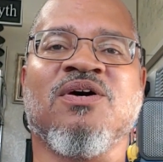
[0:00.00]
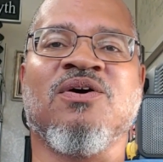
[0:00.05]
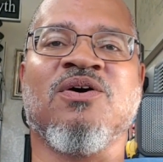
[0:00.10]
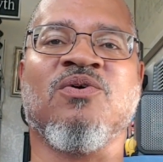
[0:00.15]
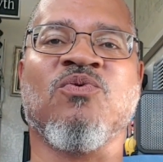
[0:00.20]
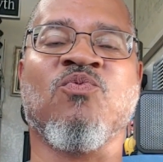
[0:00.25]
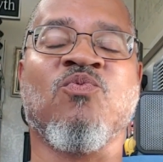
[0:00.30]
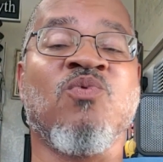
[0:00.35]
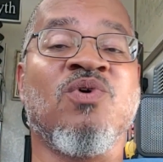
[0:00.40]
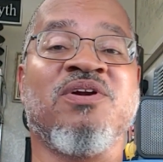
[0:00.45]

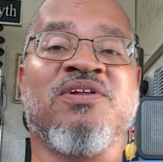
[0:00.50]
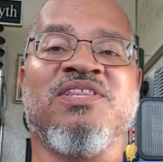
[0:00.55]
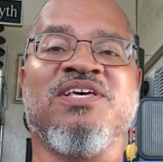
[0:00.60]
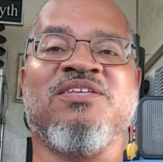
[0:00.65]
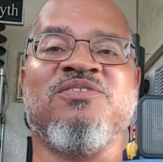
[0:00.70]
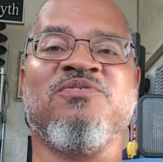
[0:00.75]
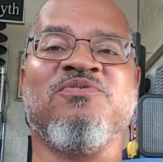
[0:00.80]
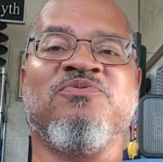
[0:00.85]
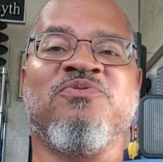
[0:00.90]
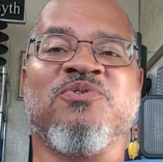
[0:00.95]
What do
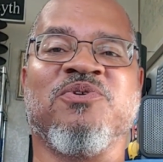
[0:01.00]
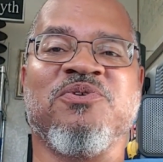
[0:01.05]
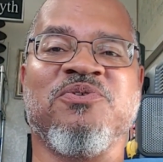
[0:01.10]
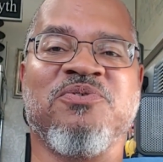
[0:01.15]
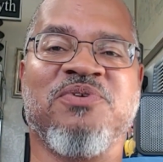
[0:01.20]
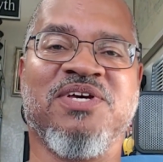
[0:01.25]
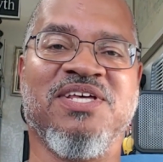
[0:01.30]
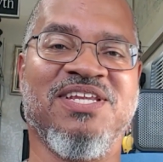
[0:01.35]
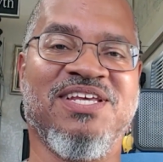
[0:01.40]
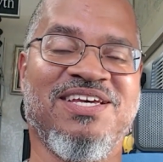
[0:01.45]
they do for
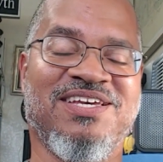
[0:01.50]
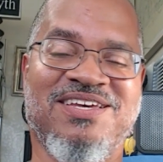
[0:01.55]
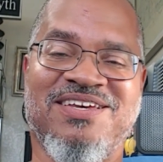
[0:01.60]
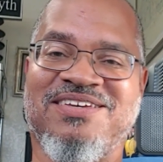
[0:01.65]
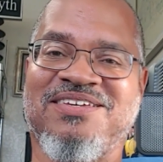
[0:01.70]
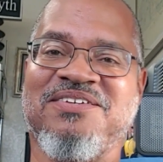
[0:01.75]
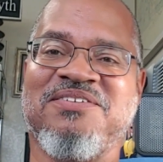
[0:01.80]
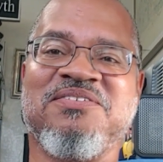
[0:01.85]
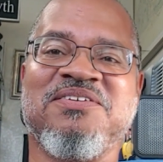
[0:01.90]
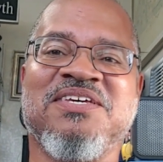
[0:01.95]
you? Can they
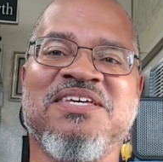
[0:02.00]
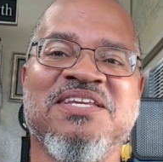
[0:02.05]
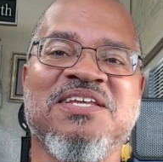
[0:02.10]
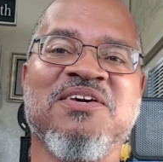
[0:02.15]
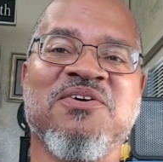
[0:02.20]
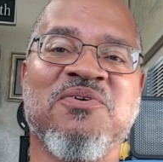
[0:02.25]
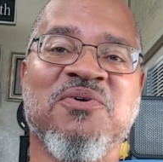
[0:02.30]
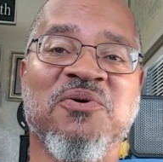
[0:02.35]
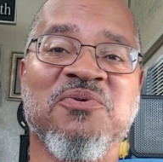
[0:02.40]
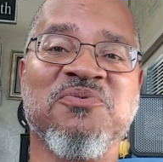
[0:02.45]
can
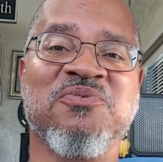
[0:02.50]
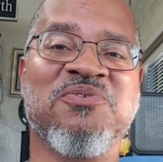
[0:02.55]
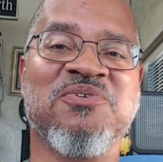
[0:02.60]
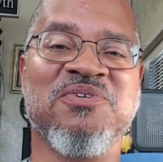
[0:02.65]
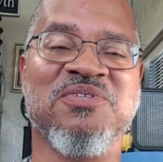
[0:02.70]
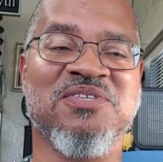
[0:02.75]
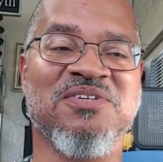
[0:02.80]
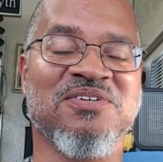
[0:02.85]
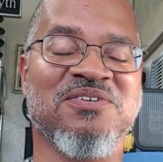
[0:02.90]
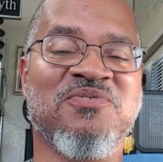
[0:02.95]
they go
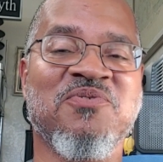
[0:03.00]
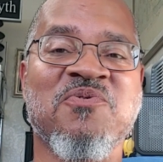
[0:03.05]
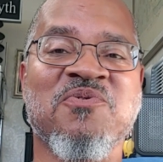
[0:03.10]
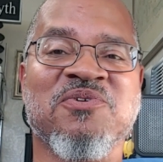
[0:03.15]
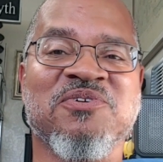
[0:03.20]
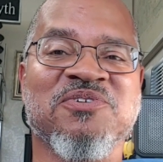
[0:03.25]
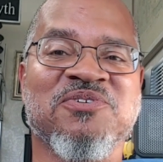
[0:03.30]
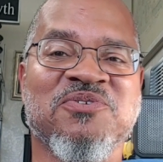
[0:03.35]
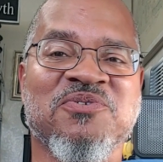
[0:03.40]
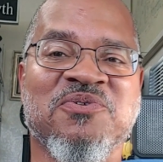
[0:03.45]
to the
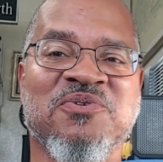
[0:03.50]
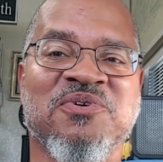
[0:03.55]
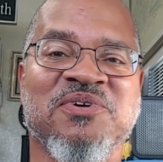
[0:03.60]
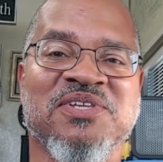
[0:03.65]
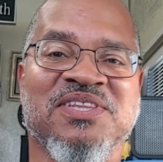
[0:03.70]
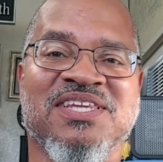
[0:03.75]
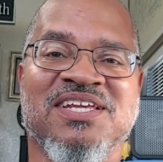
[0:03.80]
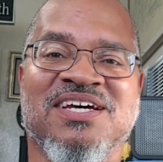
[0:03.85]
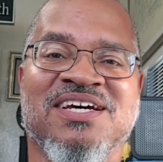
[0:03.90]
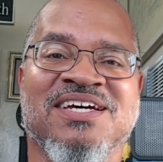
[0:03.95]
corner
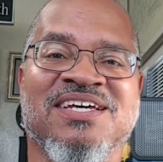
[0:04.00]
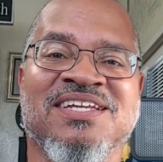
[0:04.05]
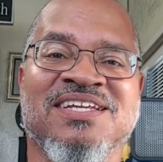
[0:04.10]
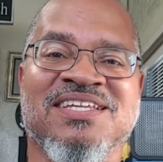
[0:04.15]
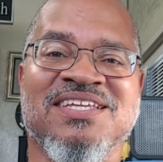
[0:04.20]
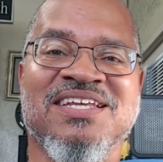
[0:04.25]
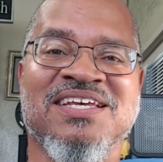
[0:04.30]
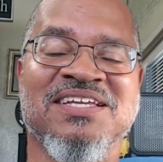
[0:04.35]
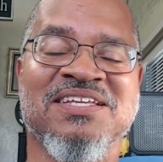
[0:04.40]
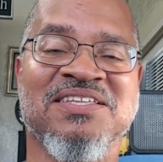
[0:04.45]
store
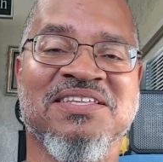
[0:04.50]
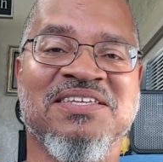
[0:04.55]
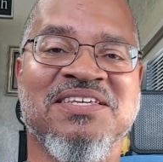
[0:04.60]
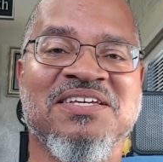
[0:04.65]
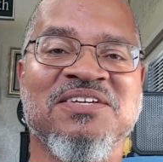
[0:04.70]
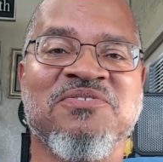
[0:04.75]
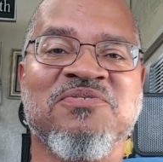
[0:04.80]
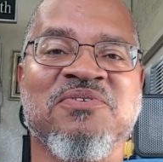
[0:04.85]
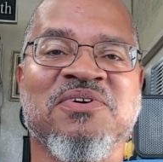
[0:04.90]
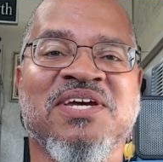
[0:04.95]

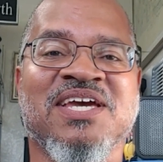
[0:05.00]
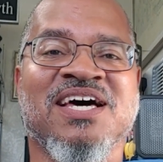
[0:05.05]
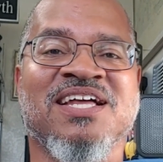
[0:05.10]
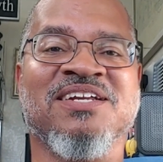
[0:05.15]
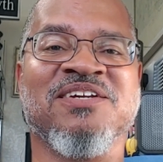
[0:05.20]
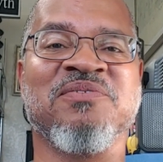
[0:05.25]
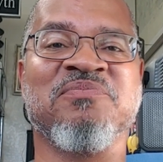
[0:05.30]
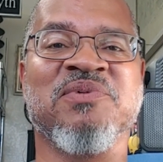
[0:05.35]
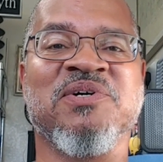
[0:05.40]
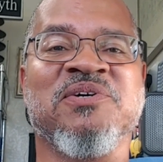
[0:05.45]
and get you a
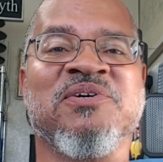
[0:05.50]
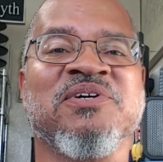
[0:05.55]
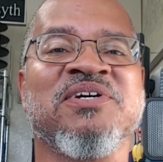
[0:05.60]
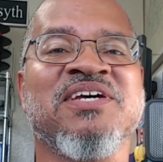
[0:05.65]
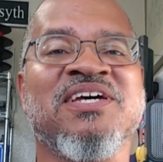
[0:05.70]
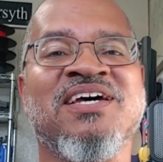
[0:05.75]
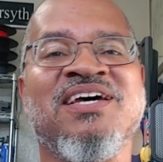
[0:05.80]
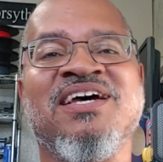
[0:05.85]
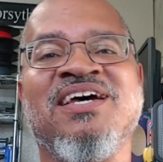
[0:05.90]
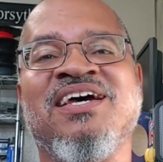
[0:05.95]
gallon of
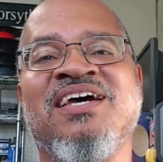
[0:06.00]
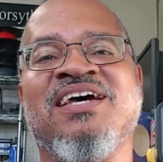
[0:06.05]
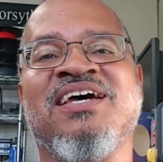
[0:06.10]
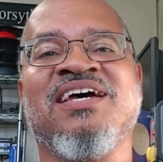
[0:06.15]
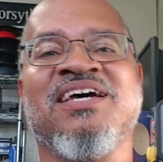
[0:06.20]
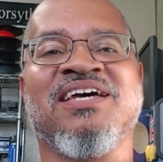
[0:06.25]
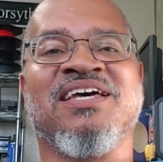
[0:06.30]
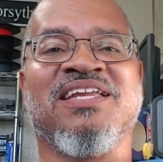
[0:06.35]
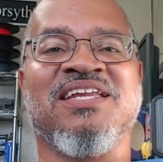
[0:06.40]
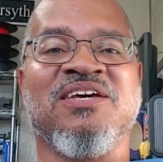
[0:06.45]
milk?
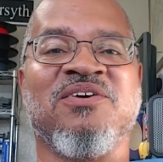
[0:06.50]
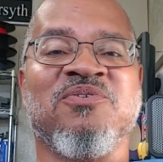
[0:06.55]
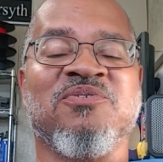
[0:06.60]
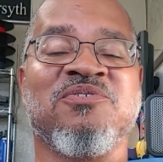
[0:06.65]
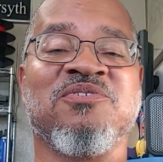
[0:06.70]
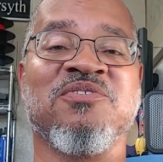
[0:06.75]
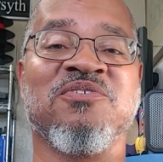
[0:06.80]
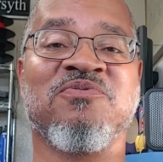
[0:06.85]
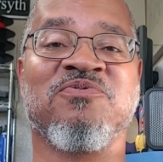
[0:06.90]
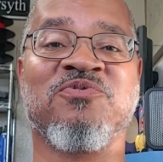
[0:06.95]
Can they
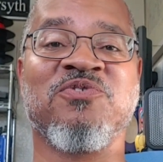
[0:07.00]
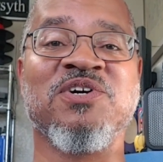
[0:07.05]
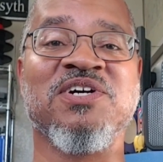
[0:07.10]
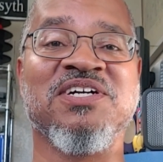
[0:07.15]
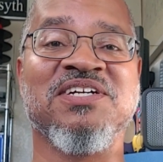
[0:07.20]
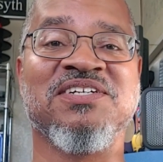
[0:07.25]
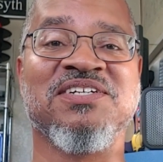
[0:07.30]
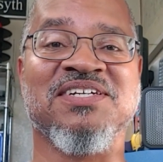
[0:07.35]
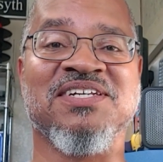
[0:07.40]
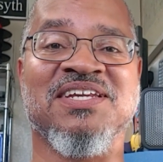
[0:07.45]
go to the
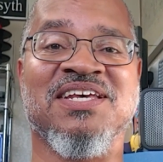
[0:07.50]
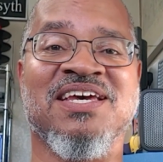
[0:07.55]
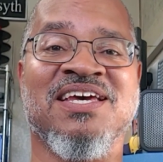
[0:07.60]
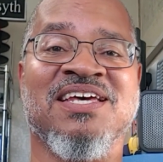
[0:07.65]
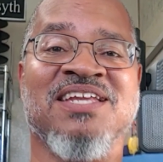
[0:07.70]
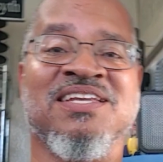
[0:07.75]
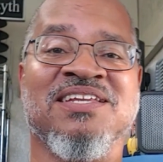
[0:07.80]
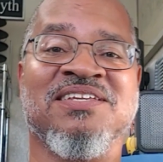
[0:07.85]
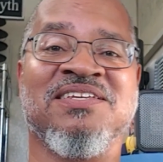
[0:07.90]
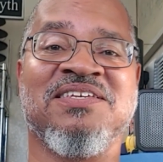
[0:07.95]
fridge
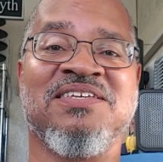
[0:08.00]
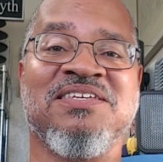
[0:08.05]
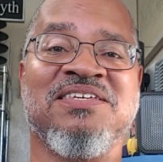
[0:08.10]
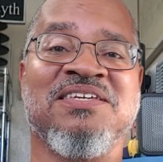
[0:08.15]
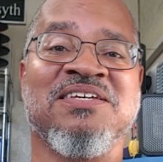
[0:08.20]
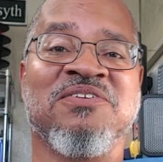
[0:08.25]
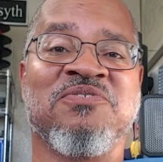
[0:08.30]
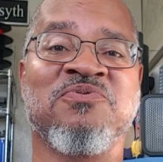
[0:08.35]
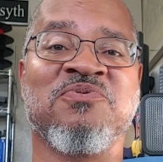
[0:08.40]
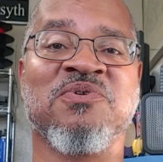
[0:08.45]
and
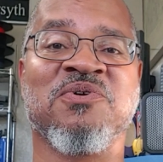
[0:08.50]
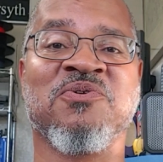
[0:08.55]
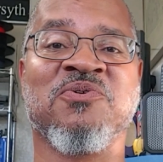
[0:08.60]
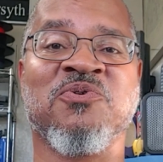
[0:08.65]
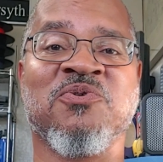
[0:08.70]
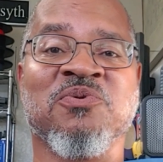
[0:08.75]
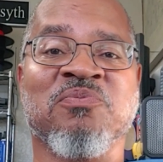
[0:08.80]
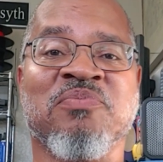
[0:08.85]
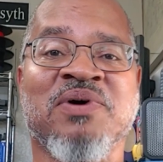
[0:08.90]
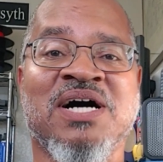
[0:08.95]
get you a
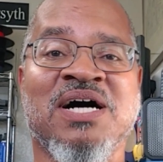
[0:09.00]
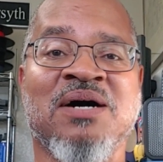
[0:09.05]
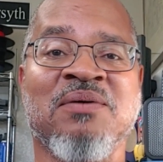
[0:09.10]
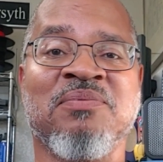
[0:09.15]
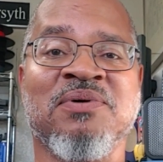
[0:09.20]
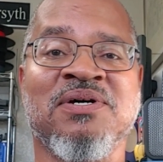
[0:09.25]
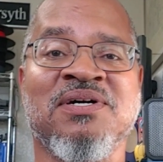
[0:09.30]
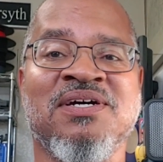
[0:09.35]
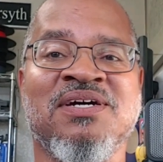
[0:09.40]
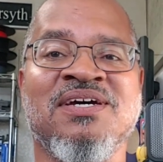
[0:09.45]
cold
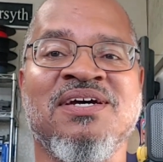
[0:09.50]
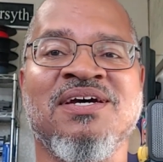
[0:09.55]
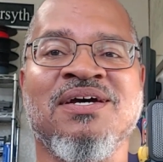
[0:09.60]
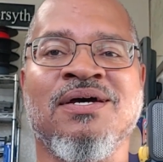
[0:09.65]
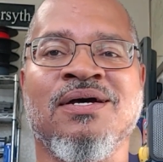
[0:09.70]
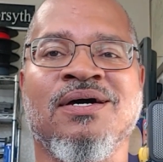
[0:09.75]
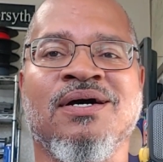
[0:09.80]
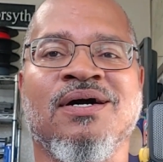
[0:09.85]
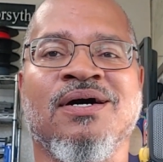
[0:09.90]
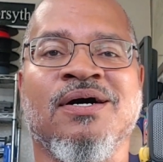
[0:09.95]
pop?
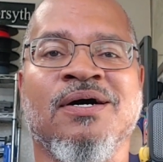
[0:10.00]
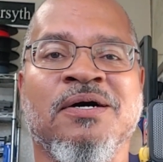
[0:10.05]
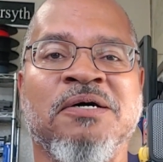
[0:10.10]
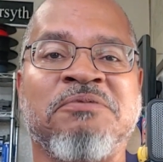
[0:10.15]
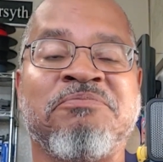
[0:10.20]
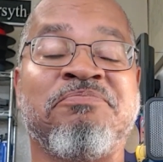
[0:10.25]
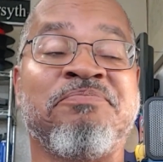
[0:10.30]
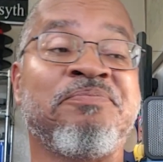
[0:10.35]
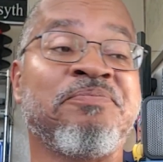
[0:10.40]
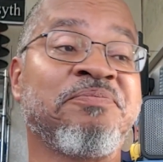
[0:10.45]

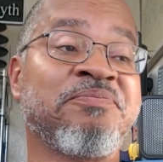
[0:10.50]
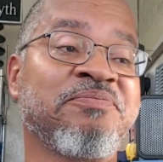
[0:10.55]
Uh,